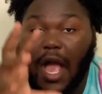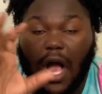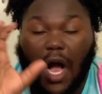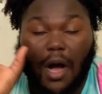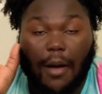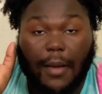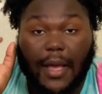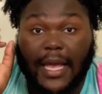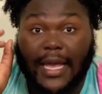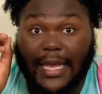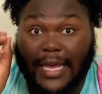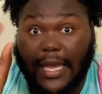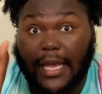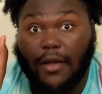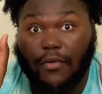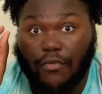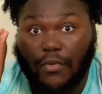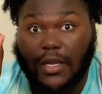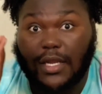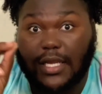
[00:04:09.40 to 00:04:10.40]
and
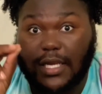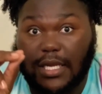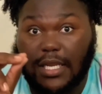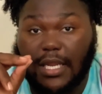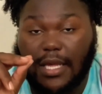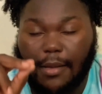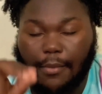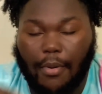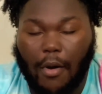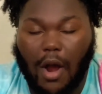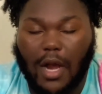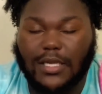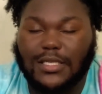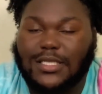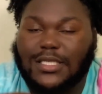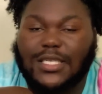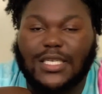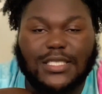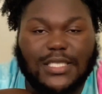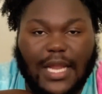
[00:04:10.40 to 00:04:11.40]
get really clean parts,
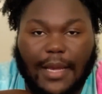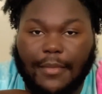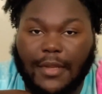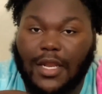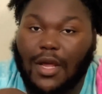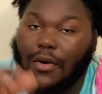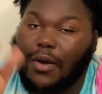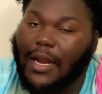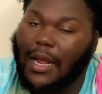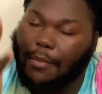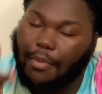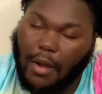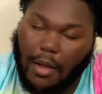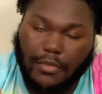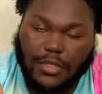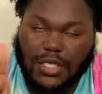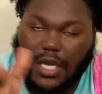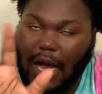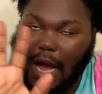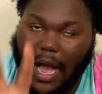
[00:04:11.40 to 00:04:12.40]
just let me know, and I
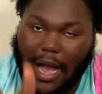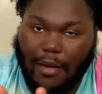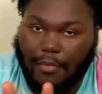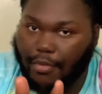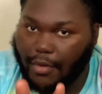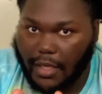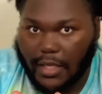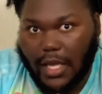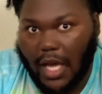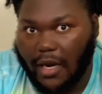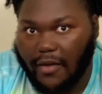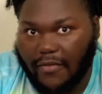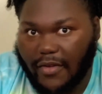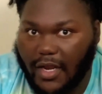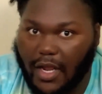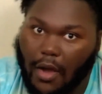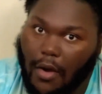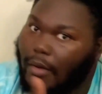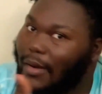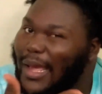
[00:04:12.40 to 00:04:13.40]
promise y'all I'll bring y'all the
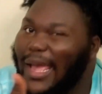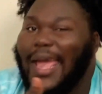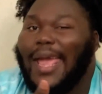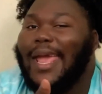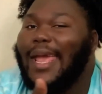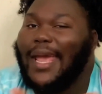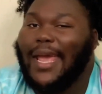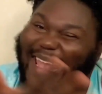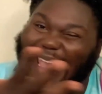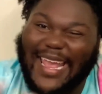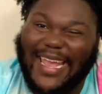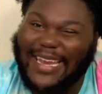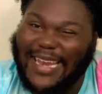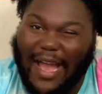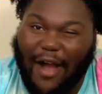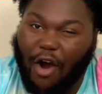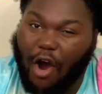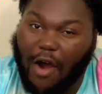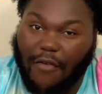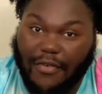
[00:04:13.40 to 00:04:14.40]
video. Ain't
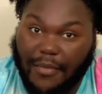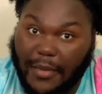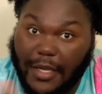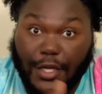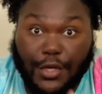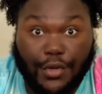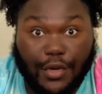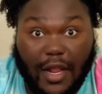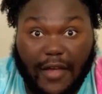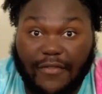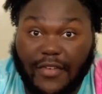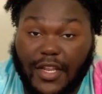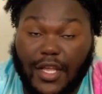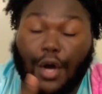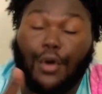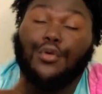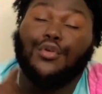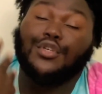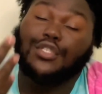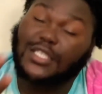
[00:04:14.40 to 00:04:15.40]
that hard for me to do that
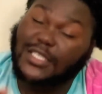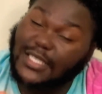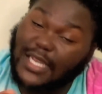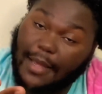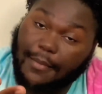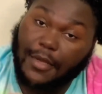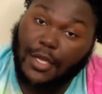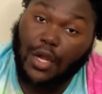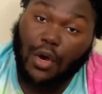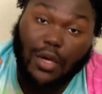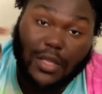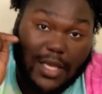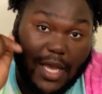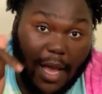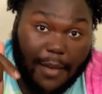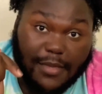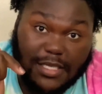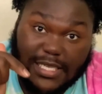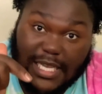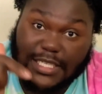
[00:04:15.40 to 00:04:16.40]
video. You just let me know in the
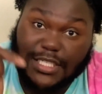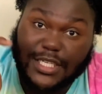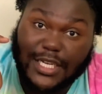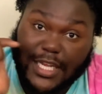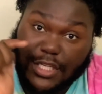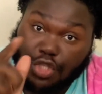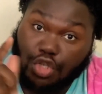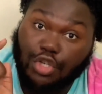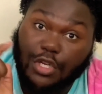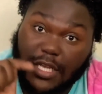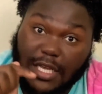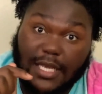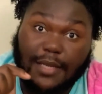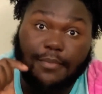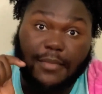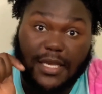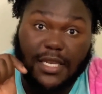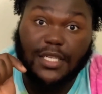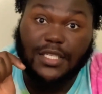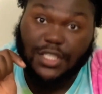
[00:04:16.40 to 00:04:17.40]
comment section that you need
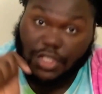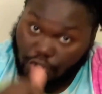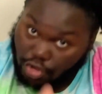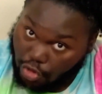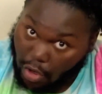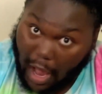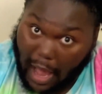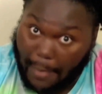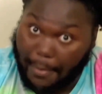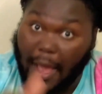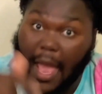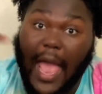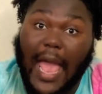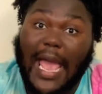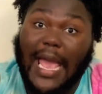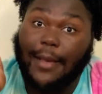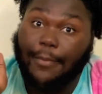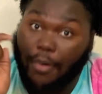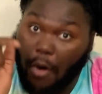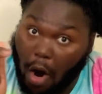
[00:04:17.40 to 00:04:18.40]
me to drop
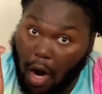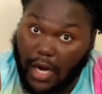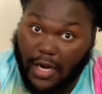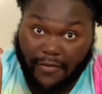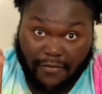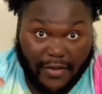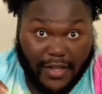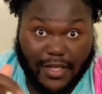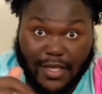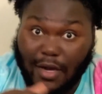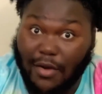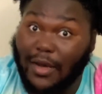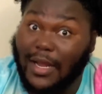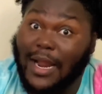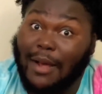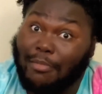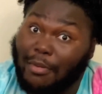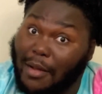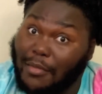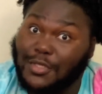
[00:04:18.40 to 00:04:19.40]
a parting video, and
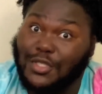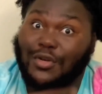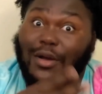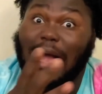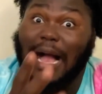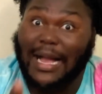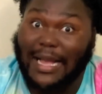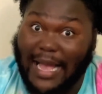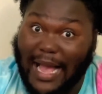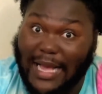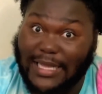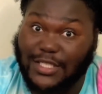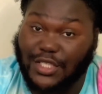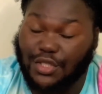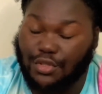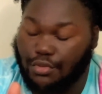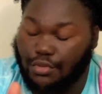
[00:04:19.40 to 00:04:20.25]
I promise you I got you.